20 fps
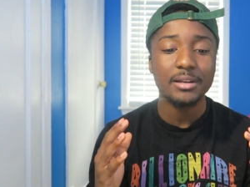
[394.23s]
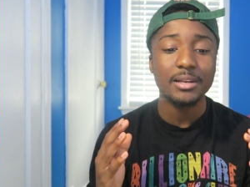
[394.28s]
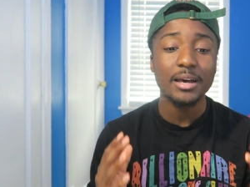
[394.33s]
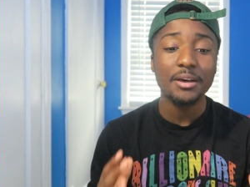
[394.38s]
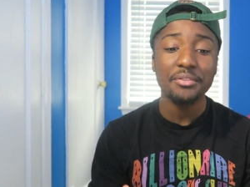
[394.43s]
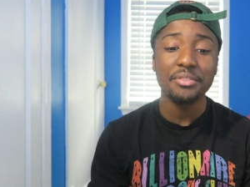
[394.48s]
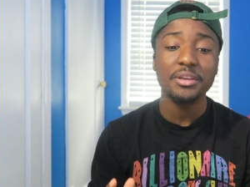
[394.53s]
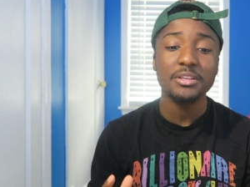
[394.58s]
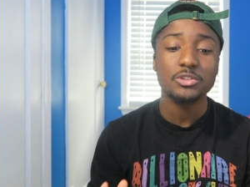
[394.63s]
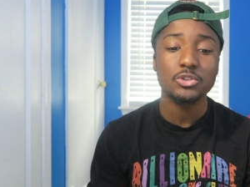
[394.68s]

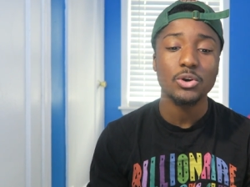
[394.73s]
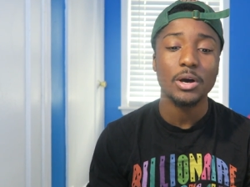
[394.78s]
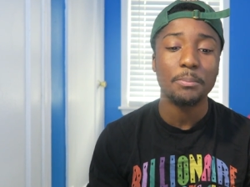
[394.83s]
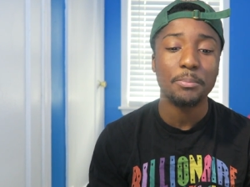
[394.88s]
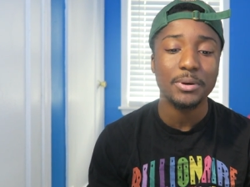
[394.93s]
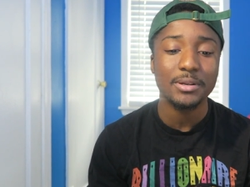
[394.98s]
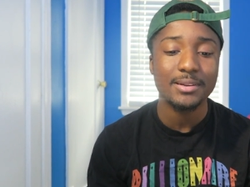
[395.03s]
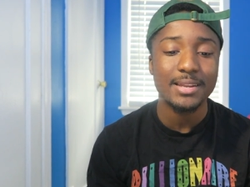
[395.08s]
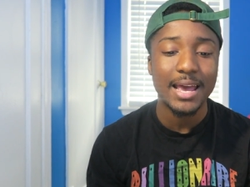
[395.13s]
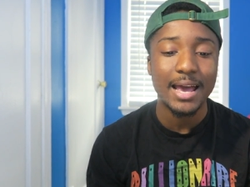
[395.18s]
another thing too I
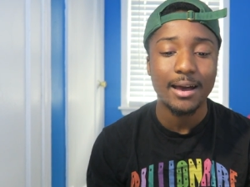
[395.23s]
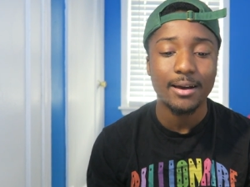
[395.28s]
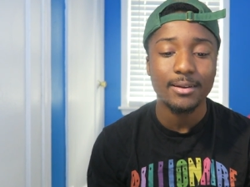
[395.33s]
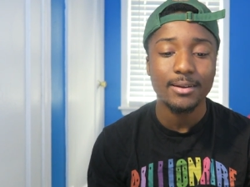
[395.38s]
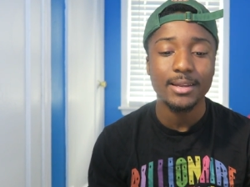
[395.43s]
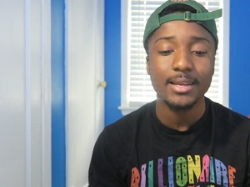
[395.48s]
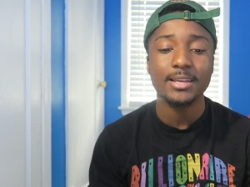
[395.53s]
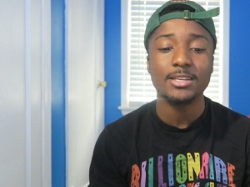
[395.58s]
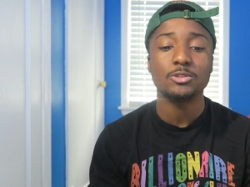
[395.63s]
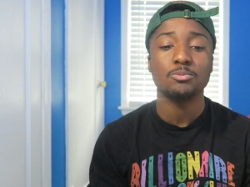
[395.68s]
put
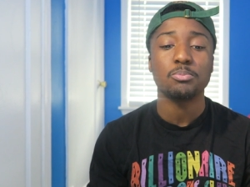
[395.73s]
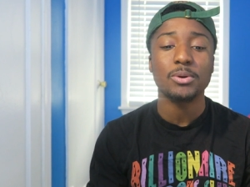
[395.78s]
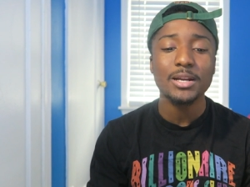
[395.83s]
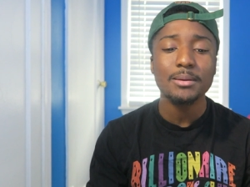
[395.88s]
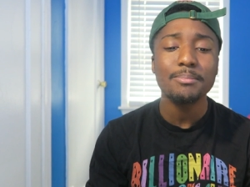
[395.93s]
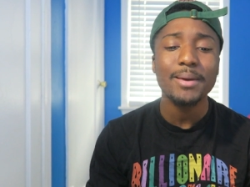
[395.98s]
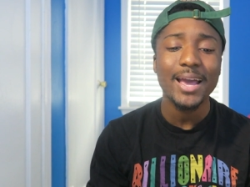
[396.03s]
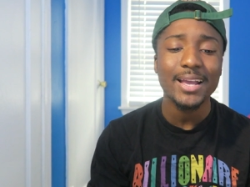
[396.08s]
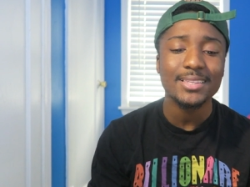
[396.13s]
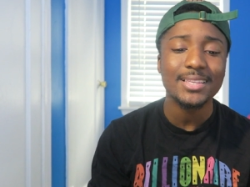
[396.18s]
down is
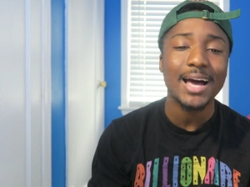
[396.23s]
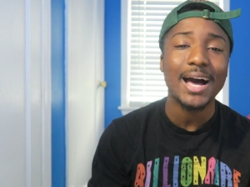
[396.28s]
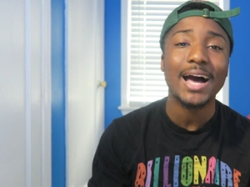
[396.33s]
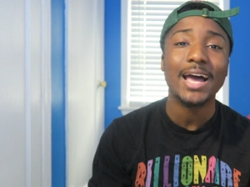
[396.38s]
bring back the